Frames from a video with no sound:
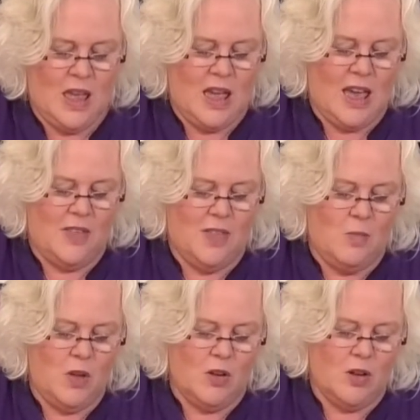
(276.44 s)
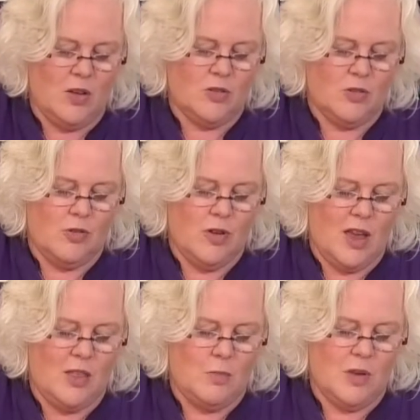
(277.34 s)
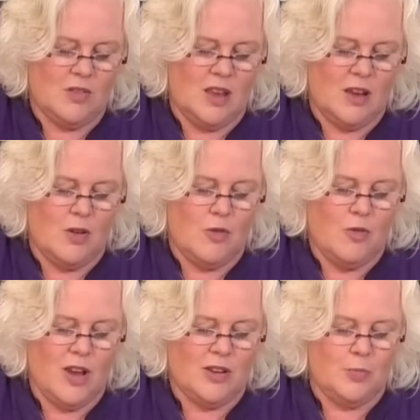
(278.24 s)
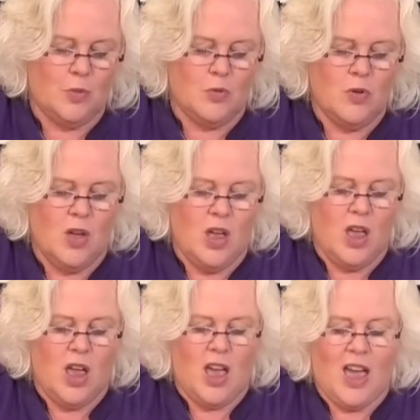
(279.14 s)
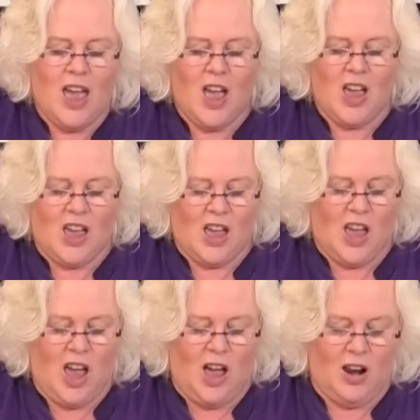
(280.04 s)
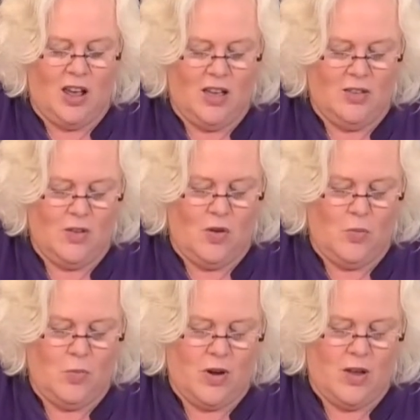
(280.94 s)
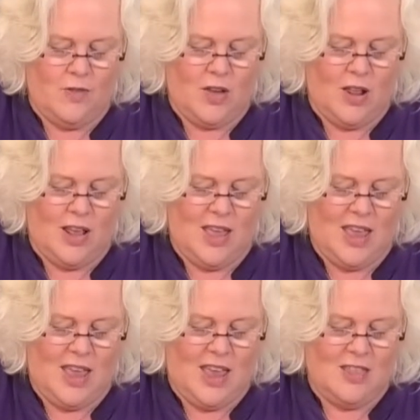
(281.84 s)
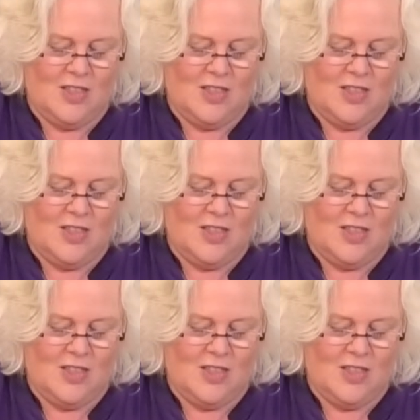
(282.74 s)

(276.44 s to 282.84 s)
And then we are going to create the most incredible colour, ombre of colour in the